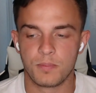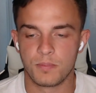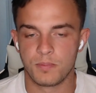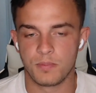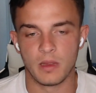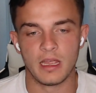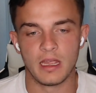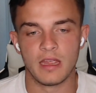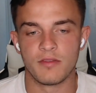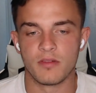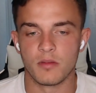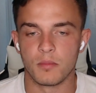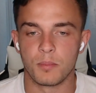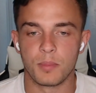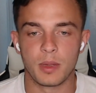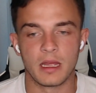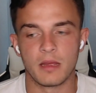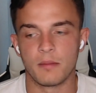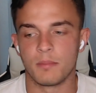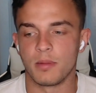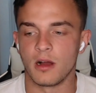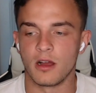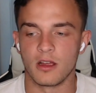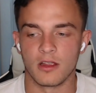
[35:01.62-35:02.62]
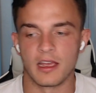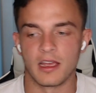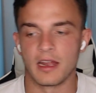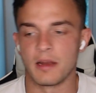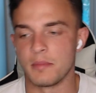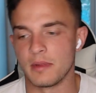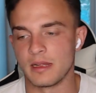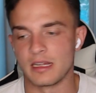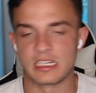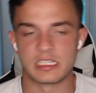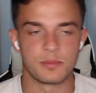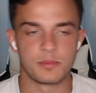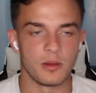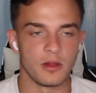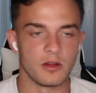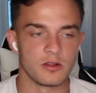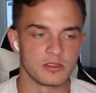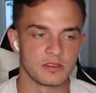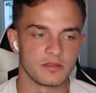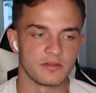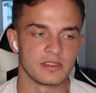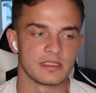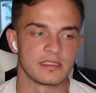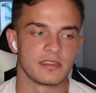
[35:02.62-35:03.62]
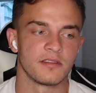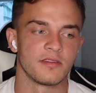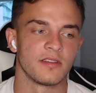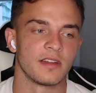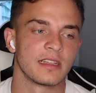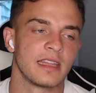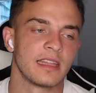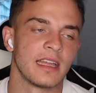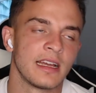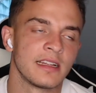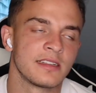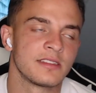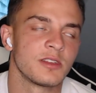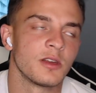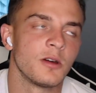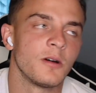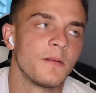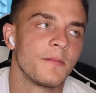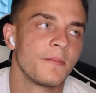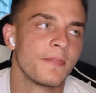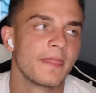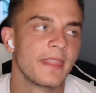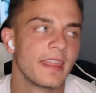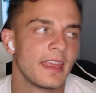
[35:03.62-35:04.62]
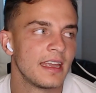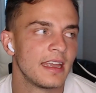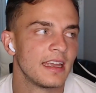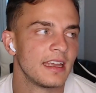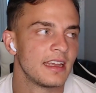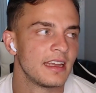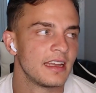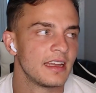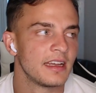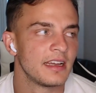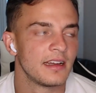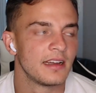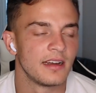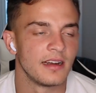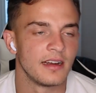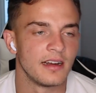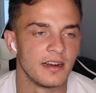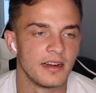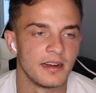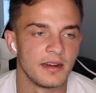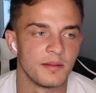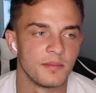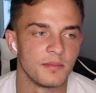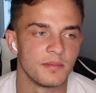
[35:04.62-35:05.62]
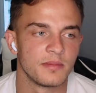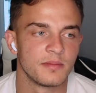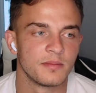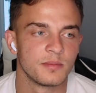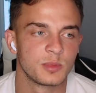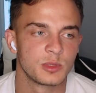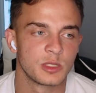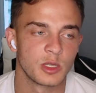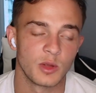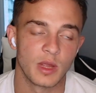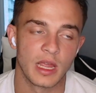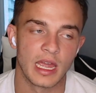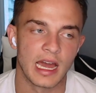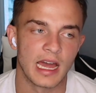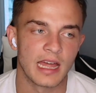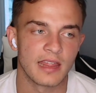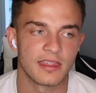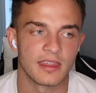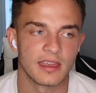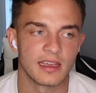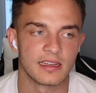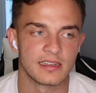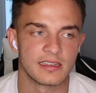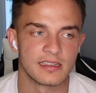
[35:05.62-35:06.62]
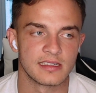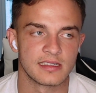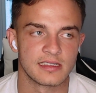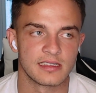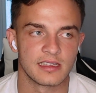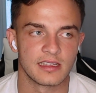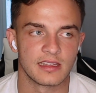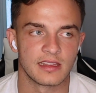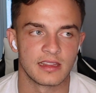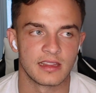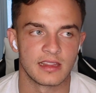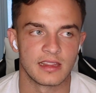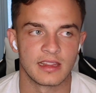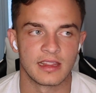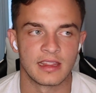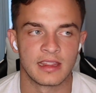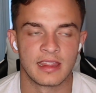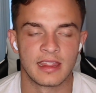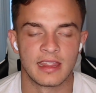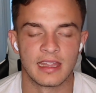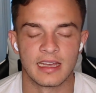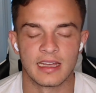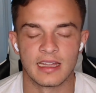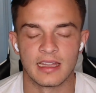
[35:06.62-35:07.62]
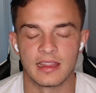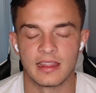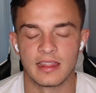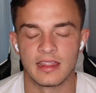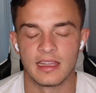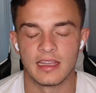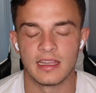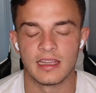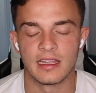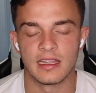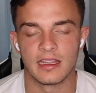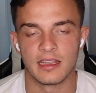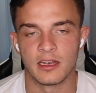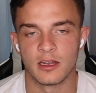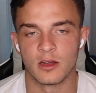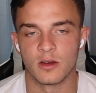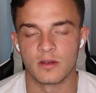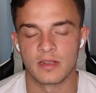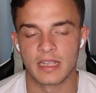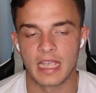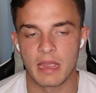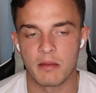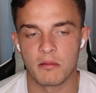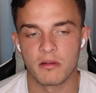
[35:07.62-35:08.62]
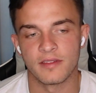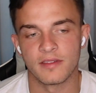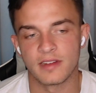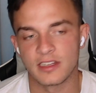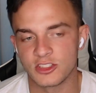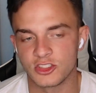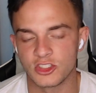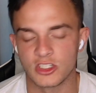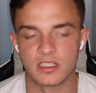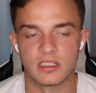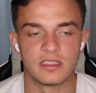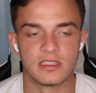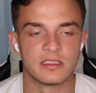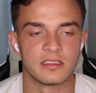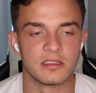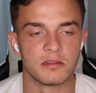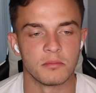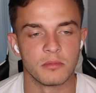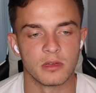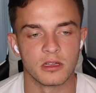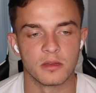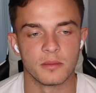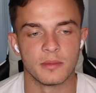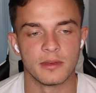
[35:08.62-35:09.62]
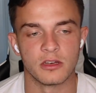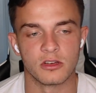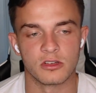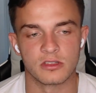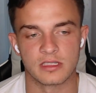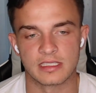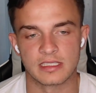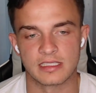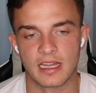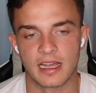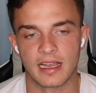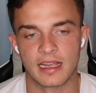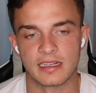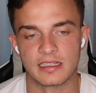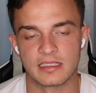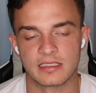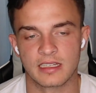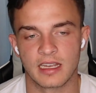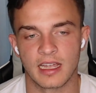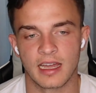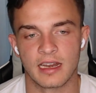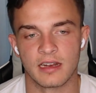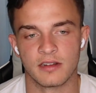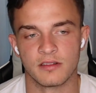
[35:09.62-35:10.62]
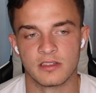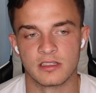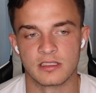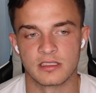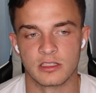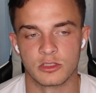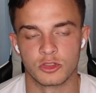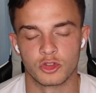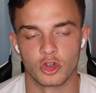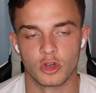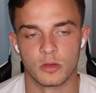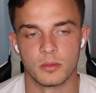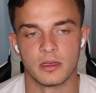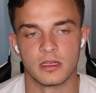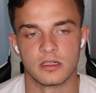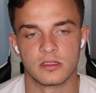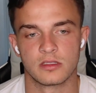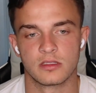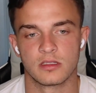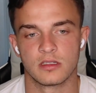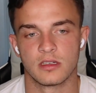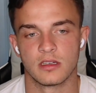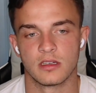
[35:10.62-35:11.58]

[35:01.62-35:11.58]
even ping pong, you got to be explosive and stuff like that. So, yeah, I think it just the game of inches and millimeters and seconds kind of just attributes.